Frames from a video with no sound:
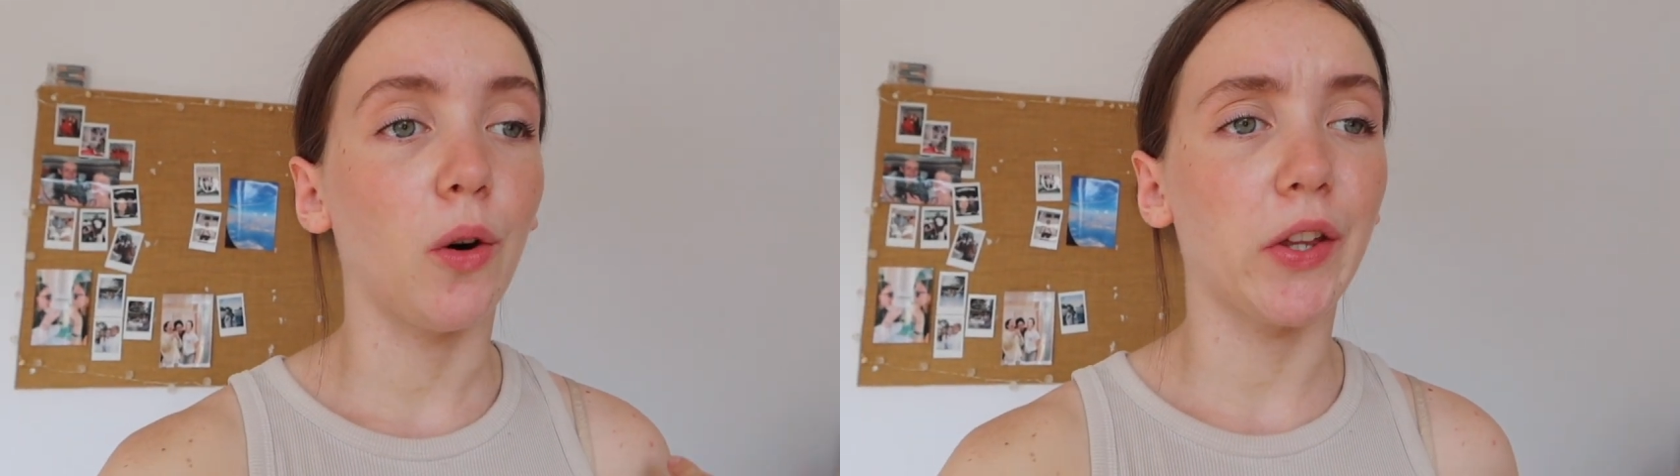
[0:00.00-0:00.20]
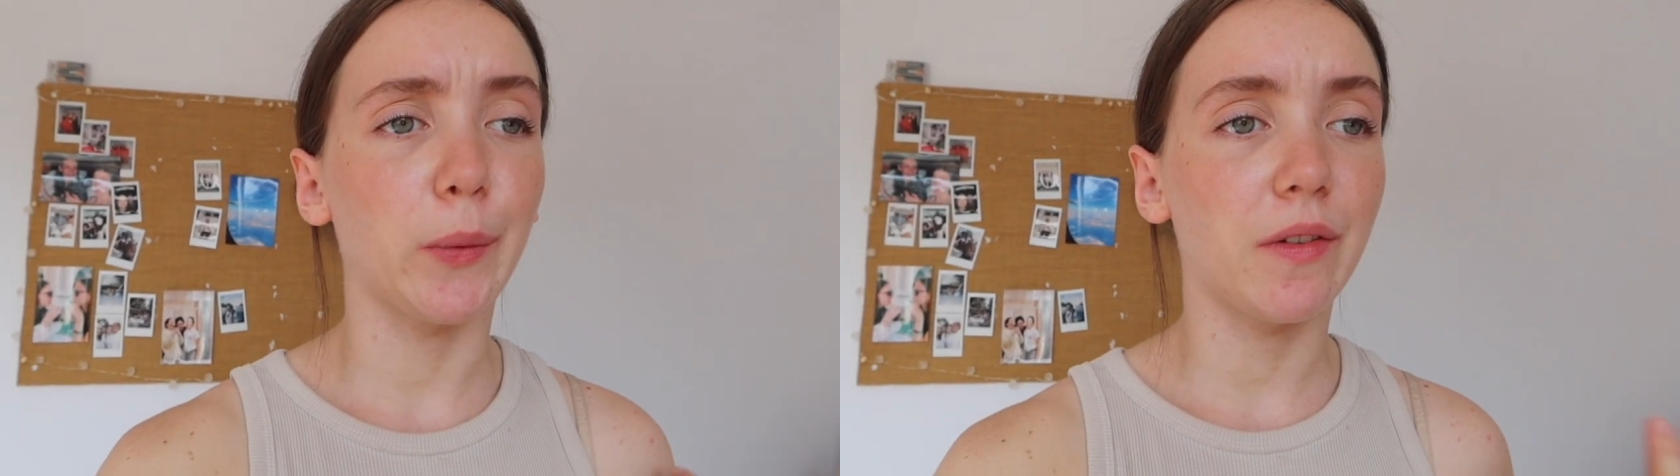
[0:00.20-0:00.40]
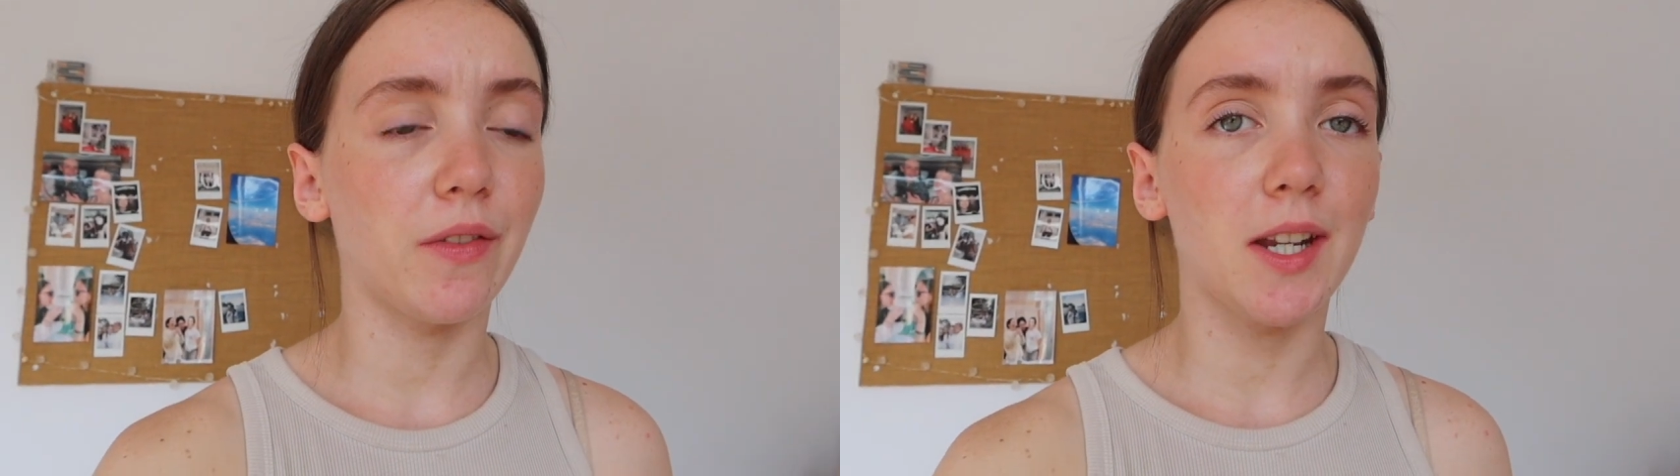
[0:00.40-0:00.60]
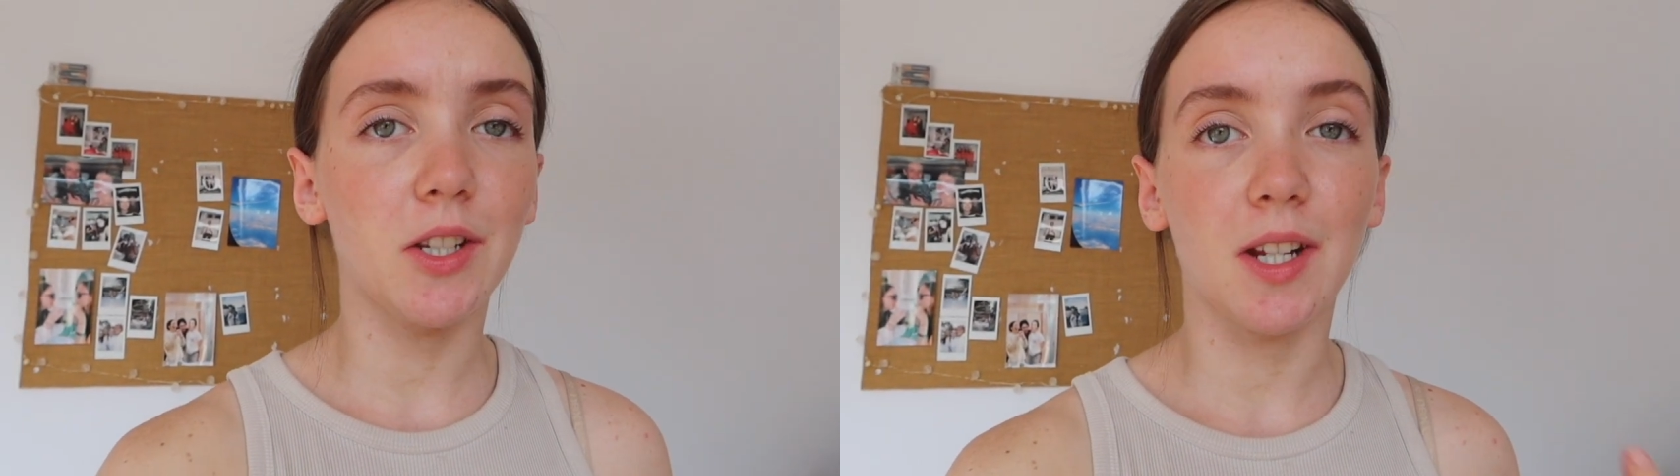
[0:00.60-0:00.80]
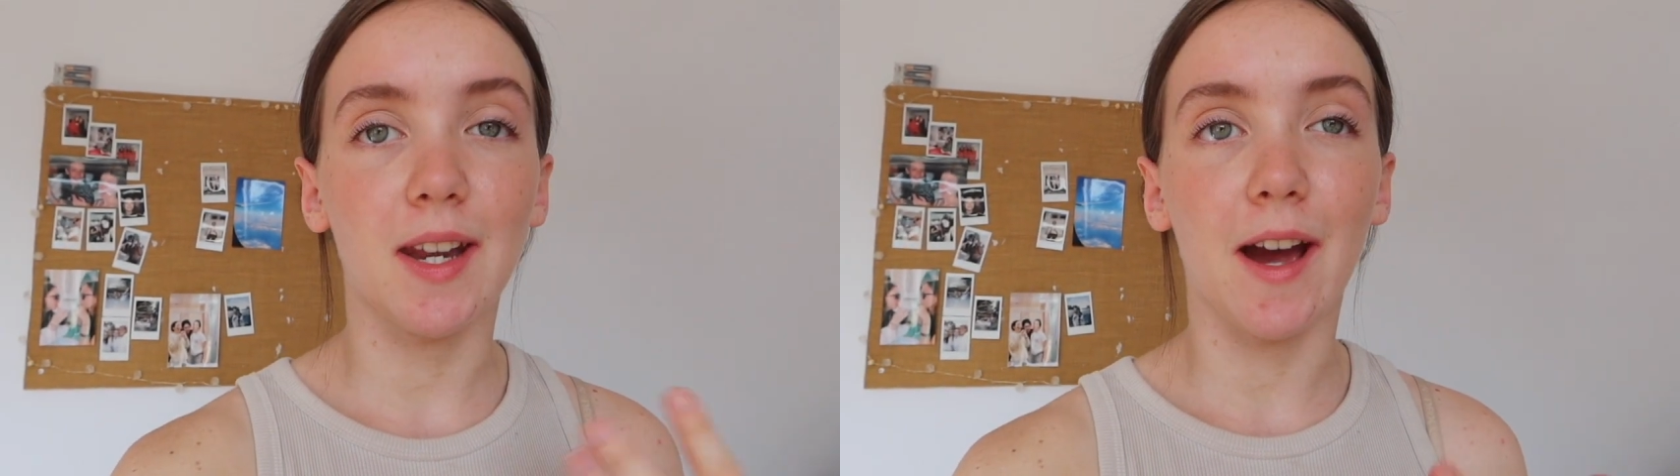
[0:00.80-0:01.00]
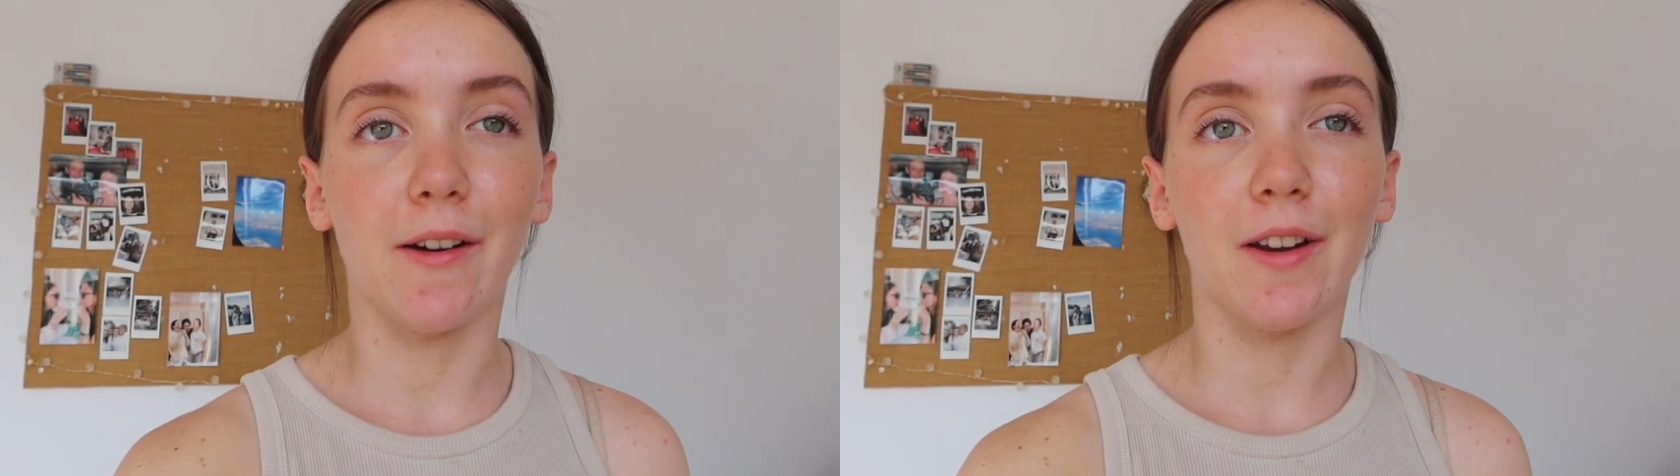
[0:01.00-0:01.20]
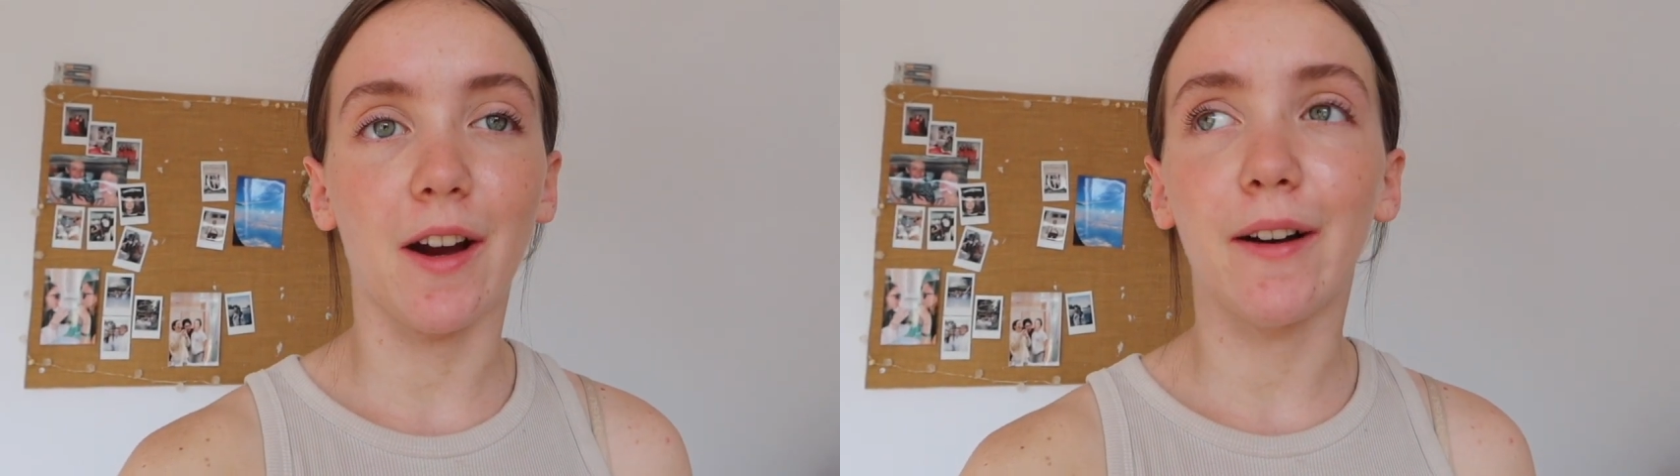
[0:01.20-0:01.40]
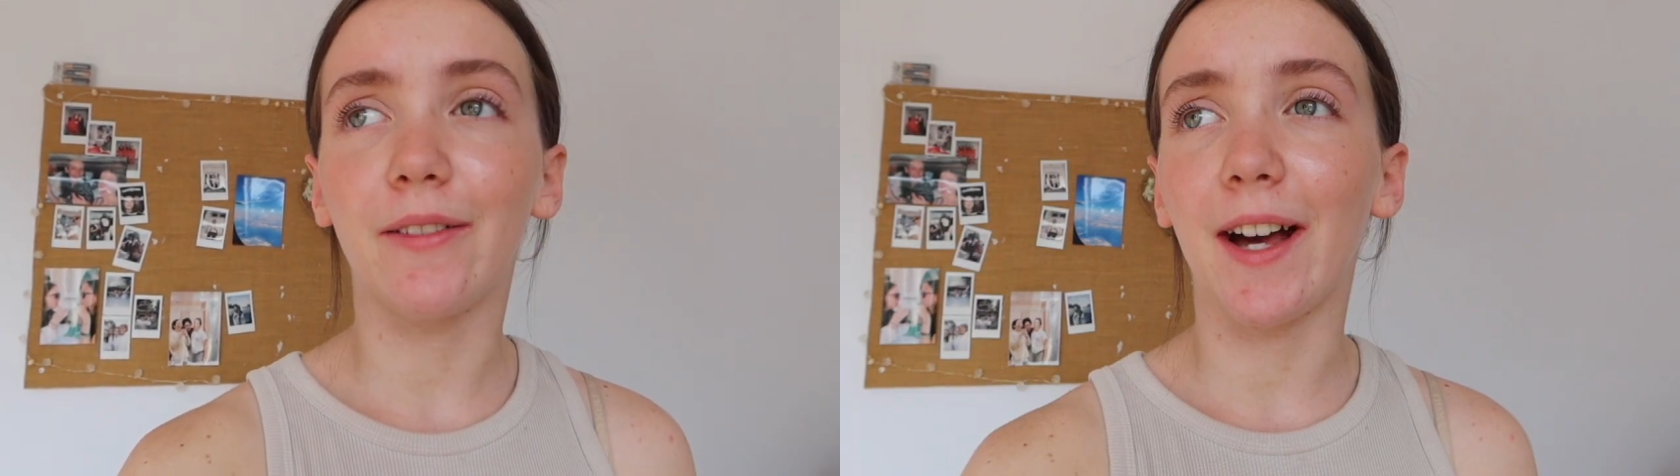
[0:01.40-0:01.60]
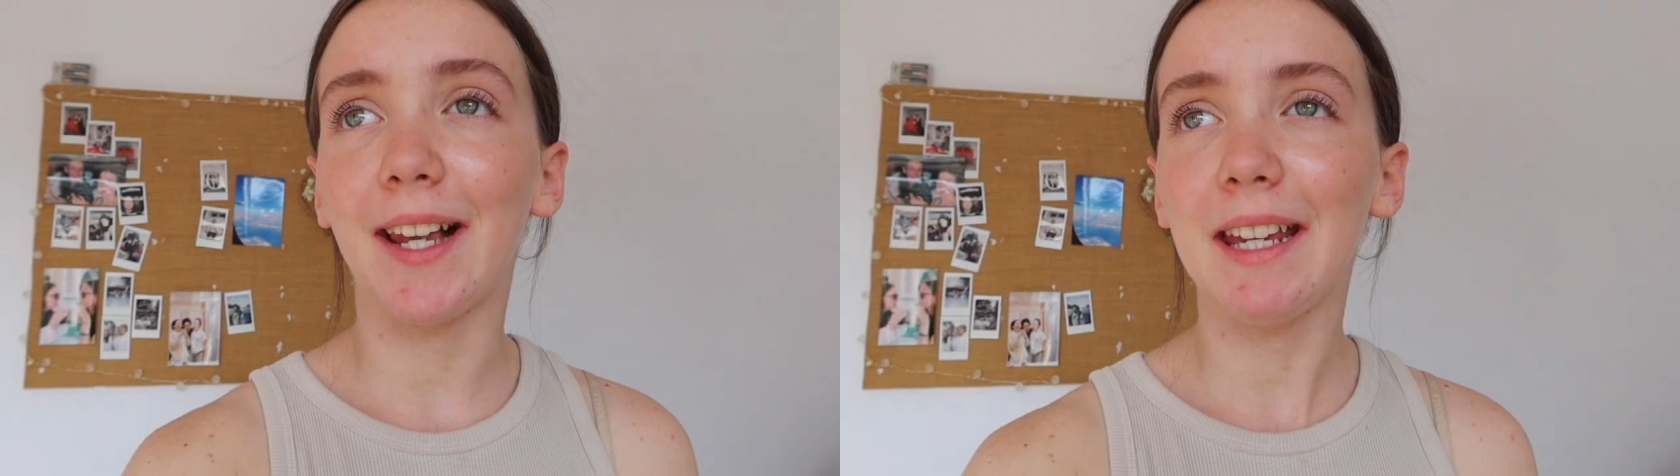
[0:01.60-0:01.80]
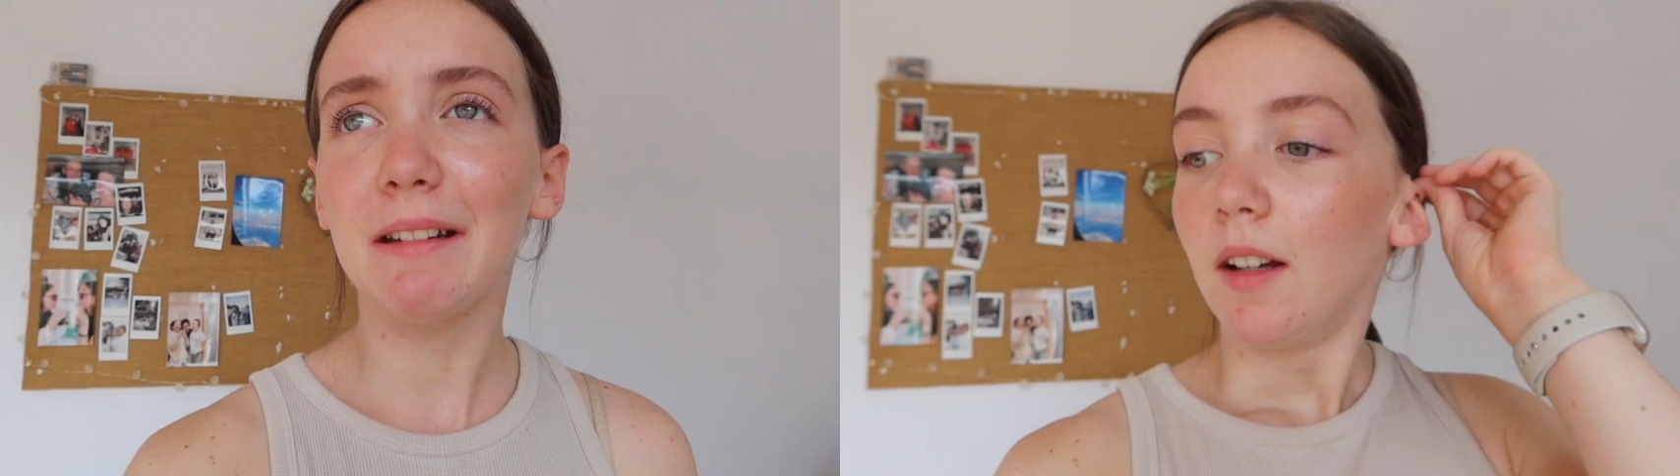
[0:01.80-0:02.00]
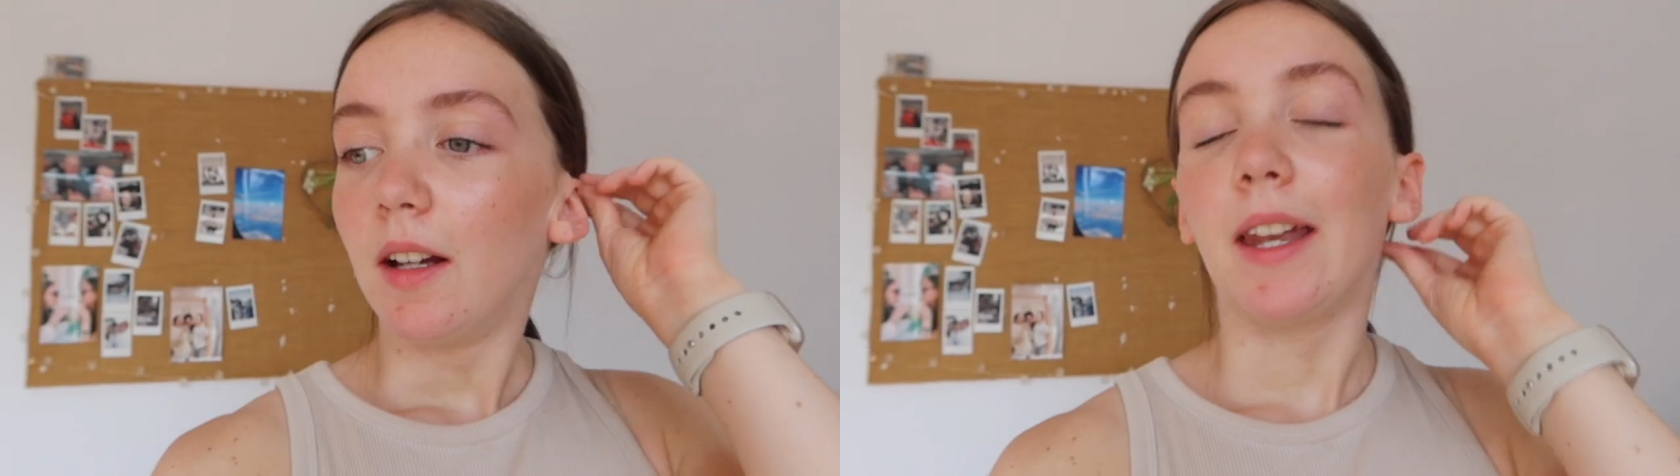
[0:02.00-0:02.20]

Although we finished an hour and a half early,